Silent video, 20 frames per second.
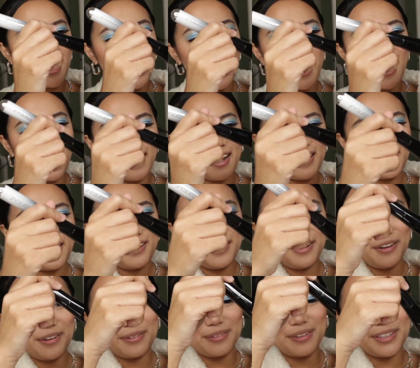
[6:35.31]

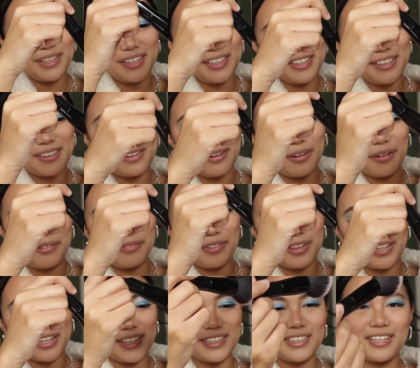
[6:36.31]
I really
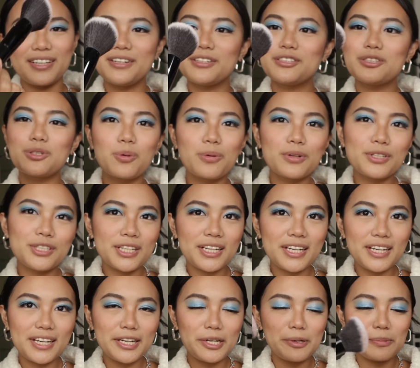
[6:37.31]
love this and it's so
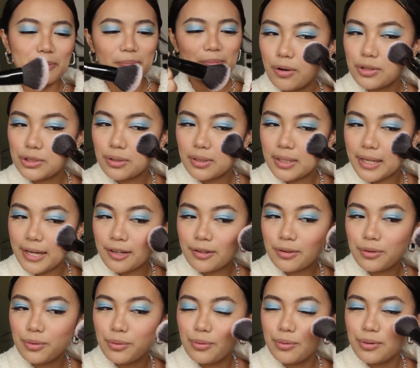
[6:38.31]
cheap. I also
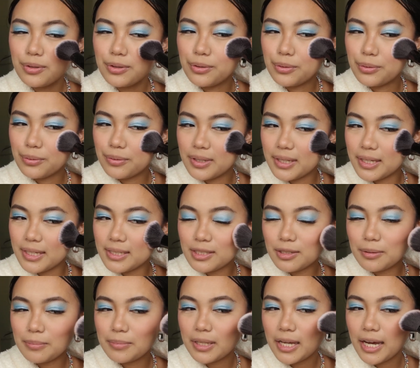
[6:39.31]
like to do this
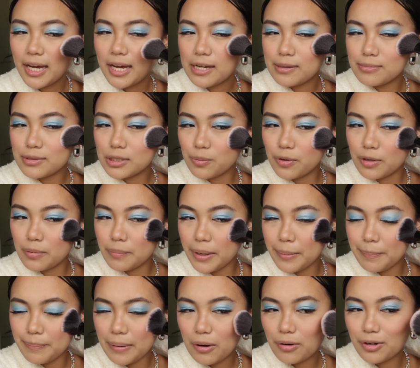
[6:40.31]
sometimes with
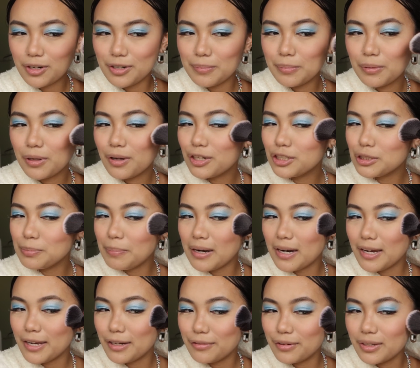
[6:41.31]
my powder blush
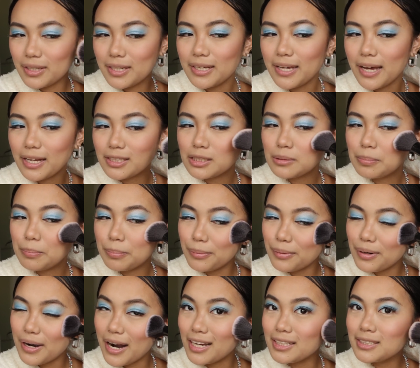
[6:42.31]
para it really gets
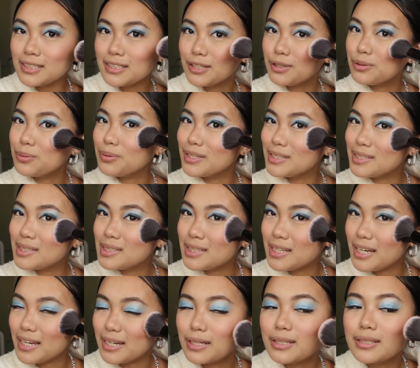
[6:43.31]
pressed into the
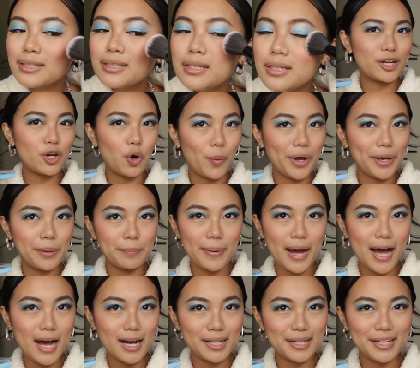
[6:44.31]
skin. Going
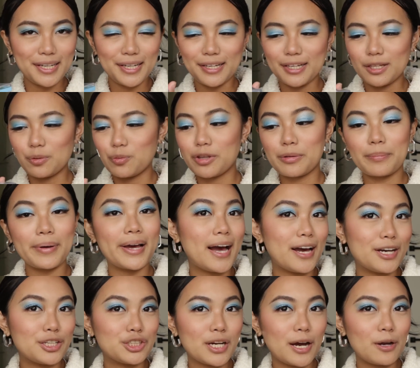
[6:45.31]
back in with my
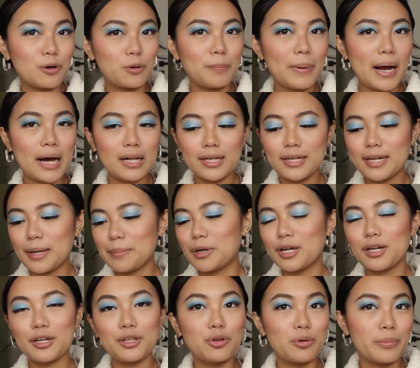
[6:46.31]
eyeshadow palette,
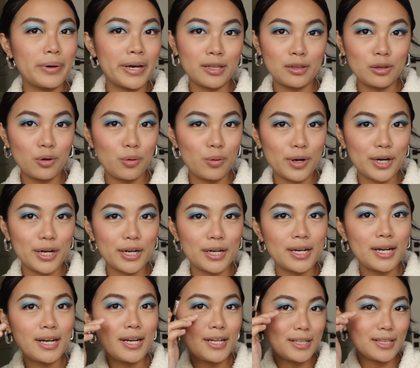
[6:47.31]
I'm gonna do my
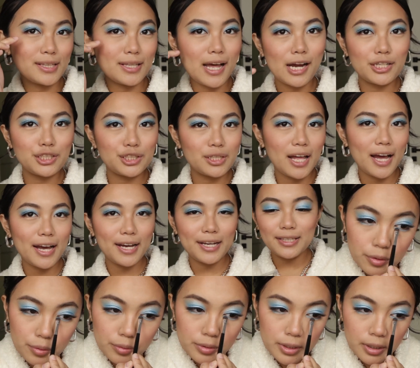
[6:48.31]
lower lash
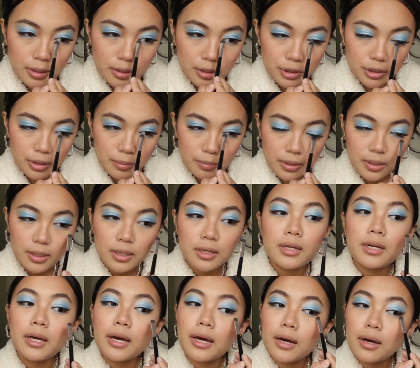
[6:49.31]
line using the shimmer
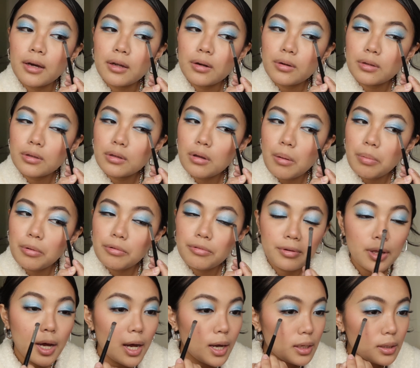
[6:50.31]
again on top
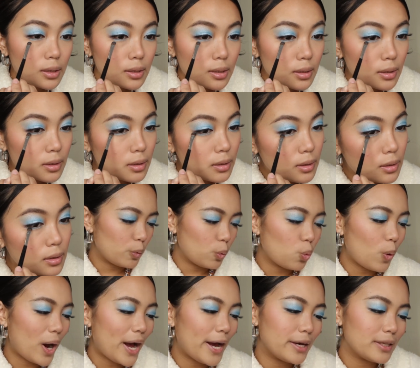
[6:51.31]
of that.
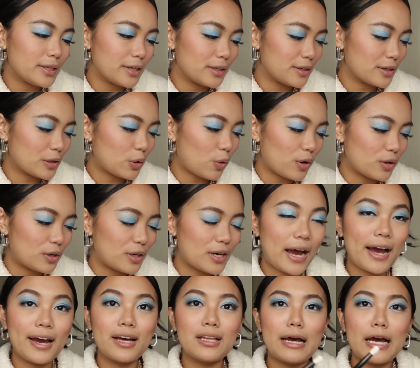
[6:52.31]
White inner
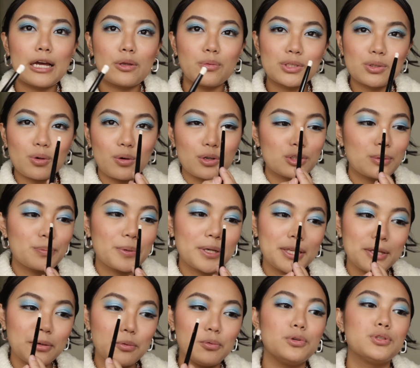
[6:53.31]
corner highlight was also
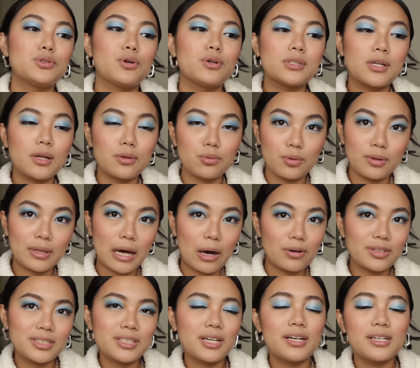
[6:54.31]
pretty uso sa
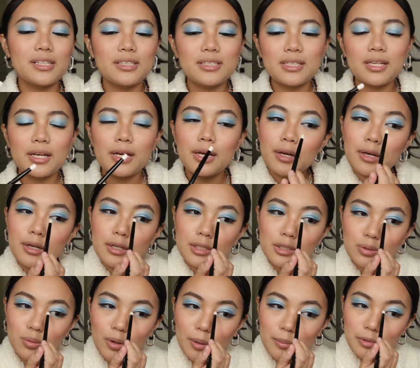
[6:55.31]
2000s.
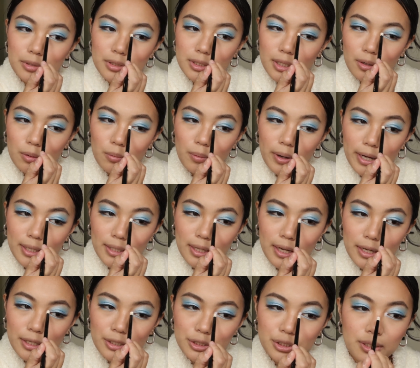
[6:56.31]
So I'm using a white
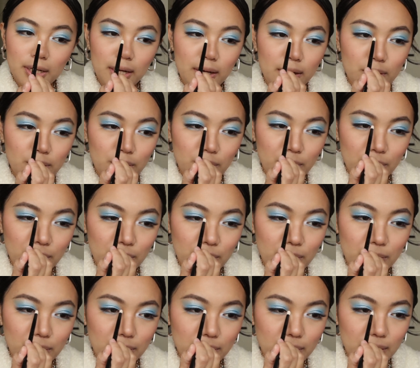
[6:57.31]

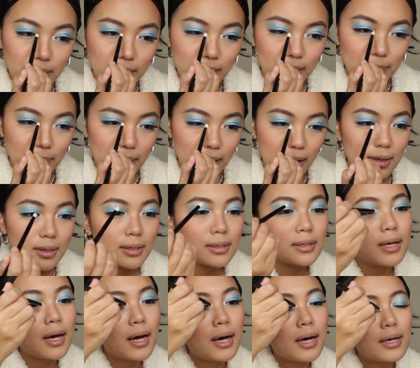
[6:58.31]
eyeshadow and I'm
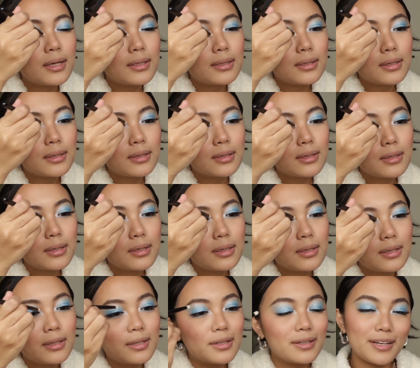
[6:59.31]
adding that
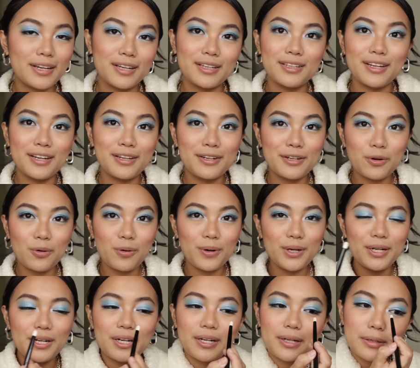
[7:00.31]
in the inner
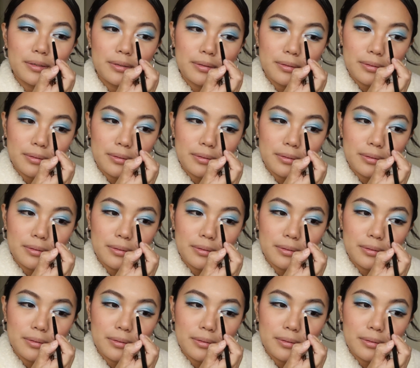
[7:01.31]
corner.